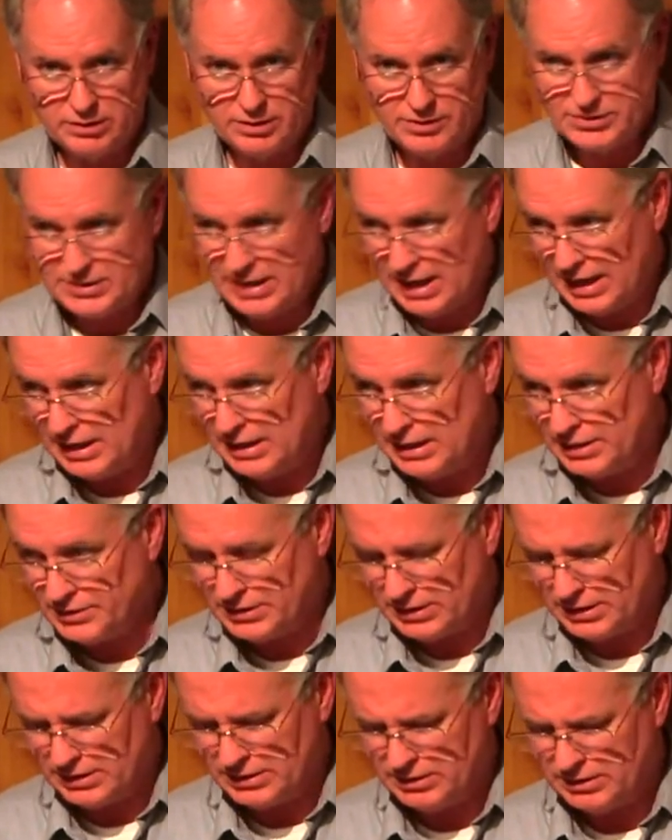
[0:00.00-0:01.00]
Sad,
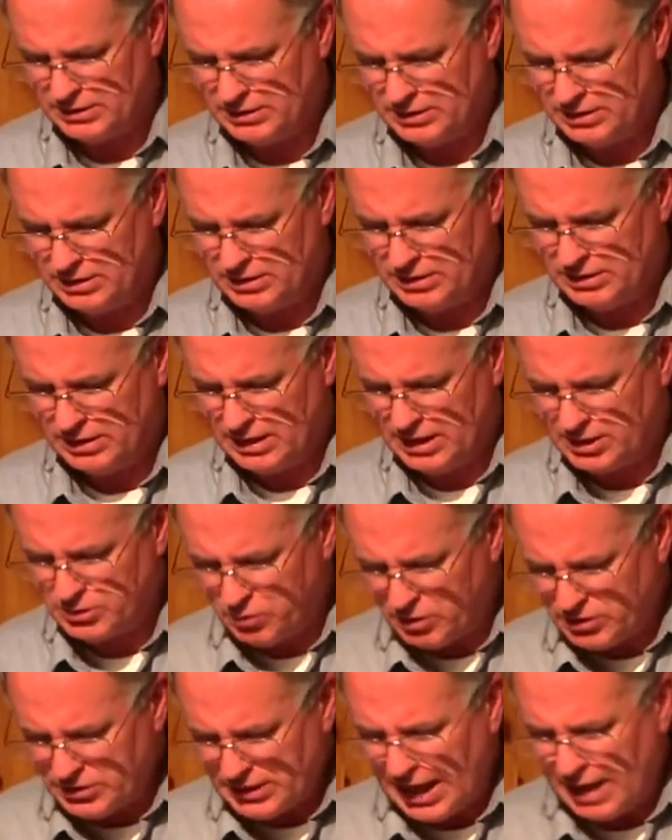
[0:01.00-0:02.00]
isn't it? That's
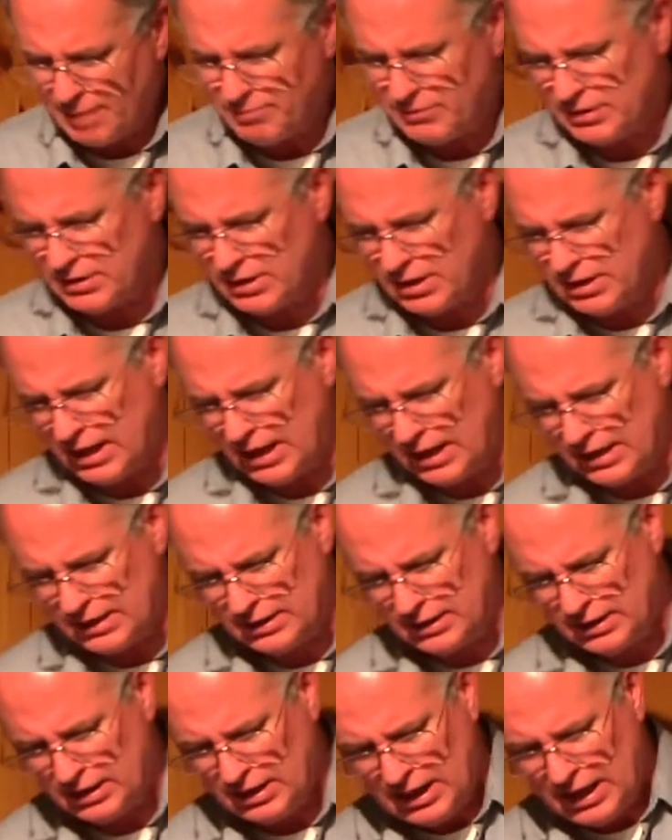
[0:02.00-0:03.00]
what's happening today.
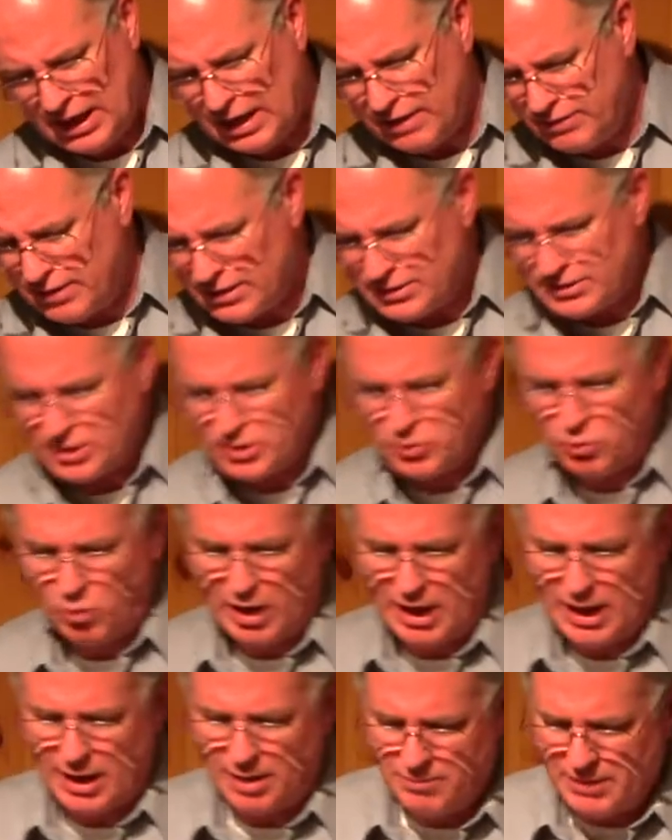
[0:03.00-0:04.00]
And this is
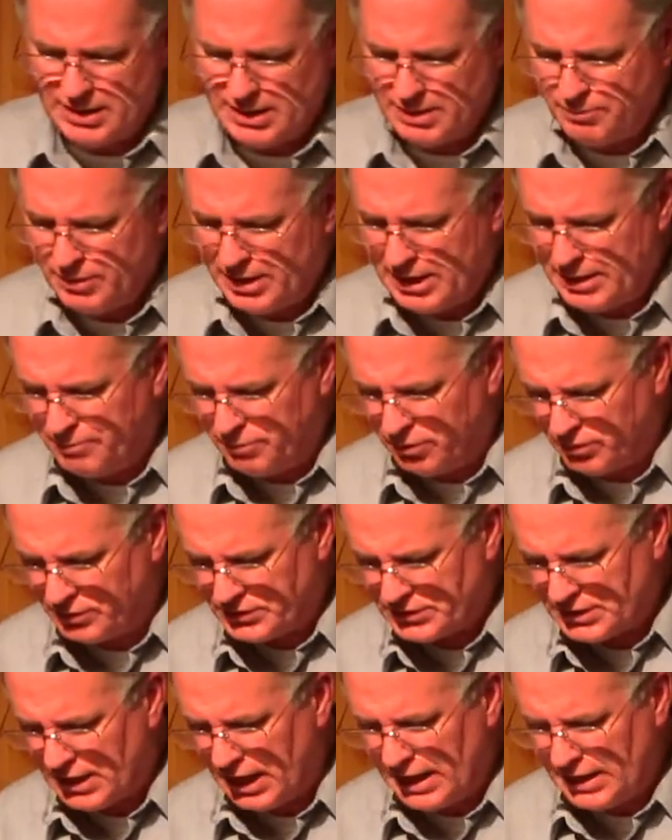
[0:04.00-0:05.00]
why many people
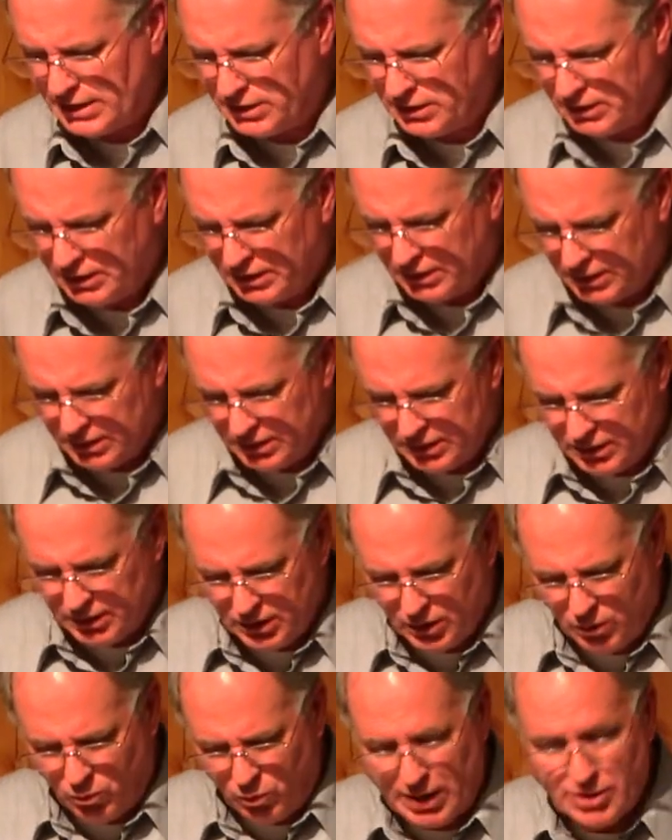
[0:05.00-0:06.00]
cite
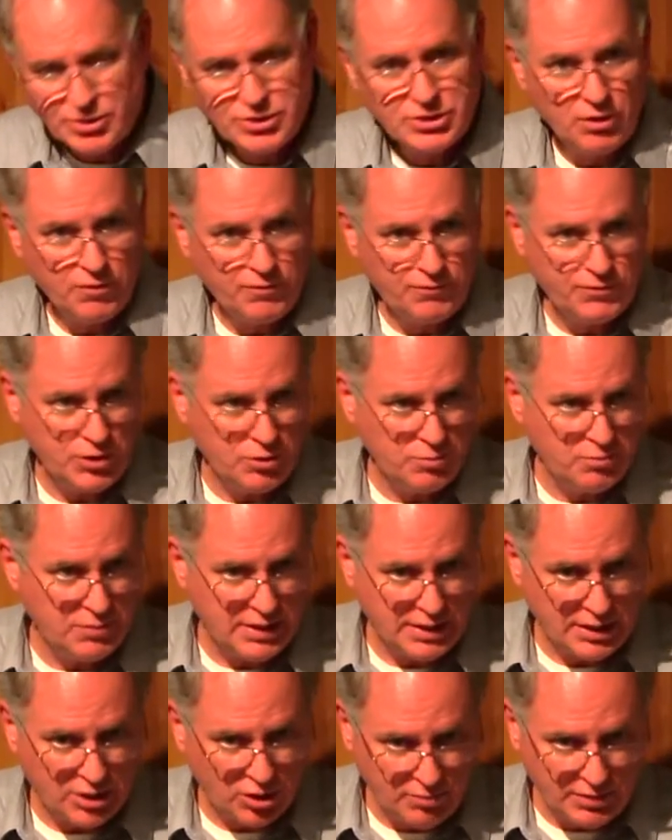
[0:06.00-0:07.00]
why so few
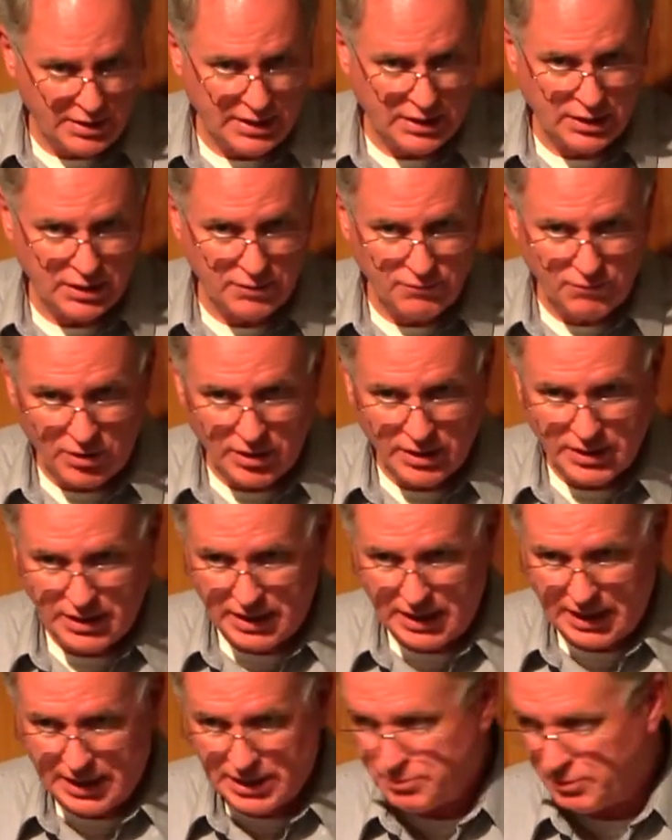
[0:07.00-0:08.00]
men are being converted
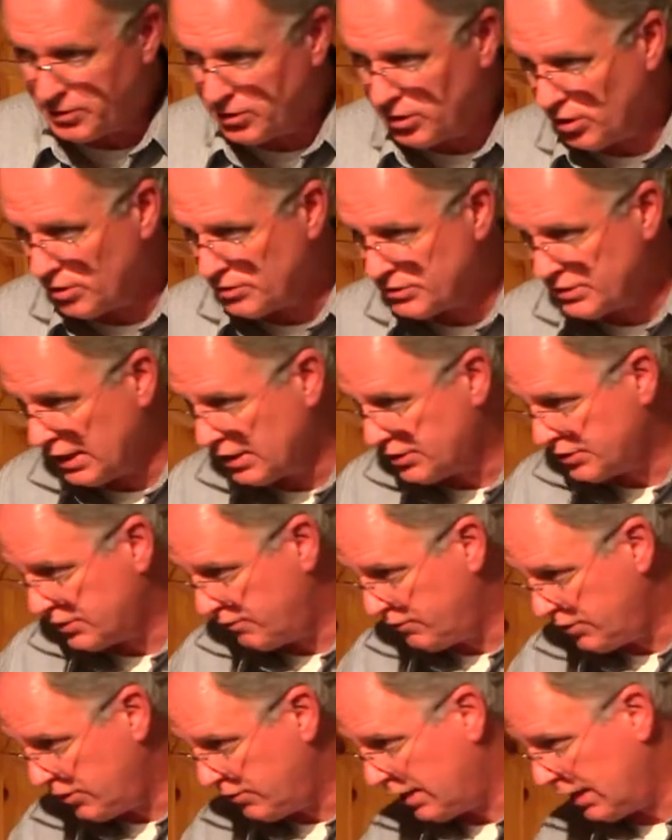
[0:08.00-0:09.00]
today is because that's the
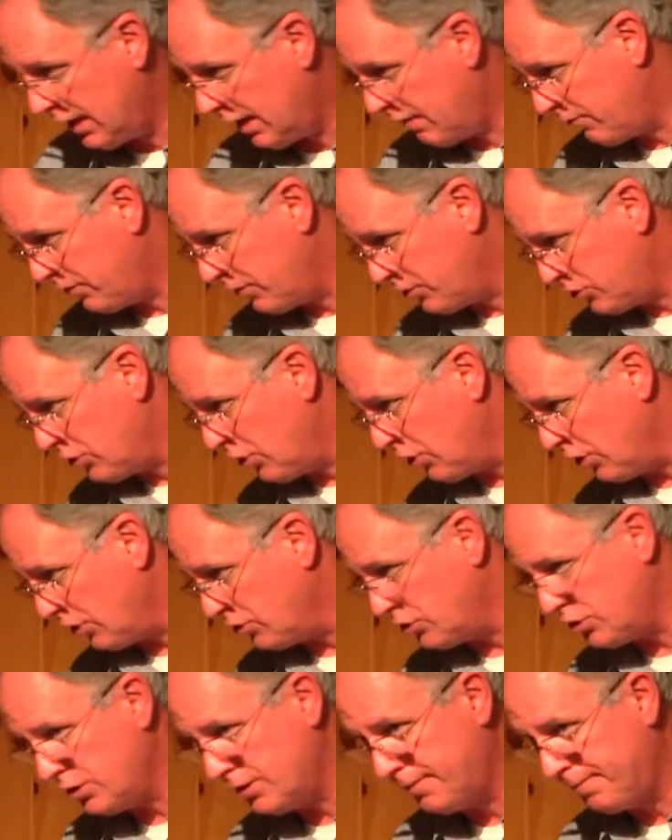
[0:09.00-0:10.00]
view they have of the
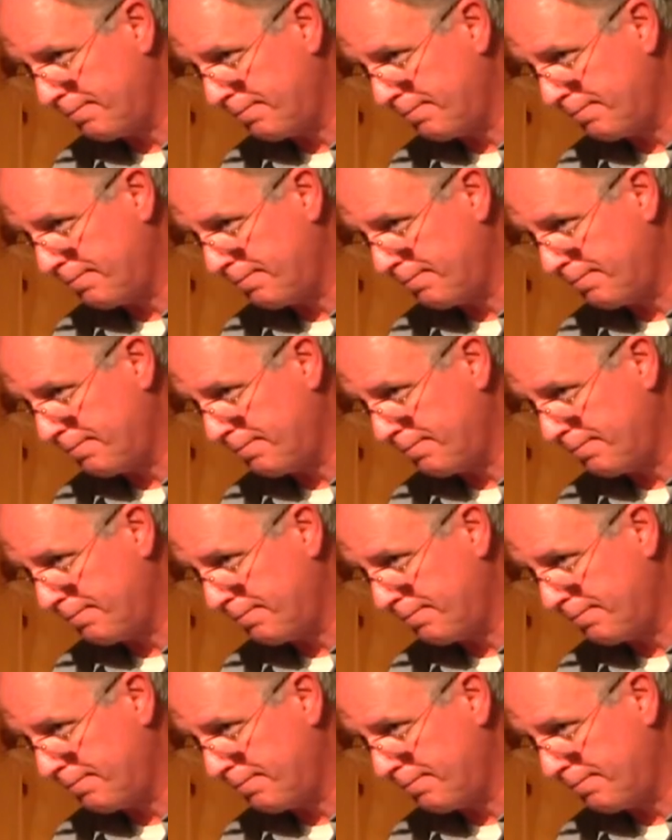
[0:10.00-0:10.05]
church.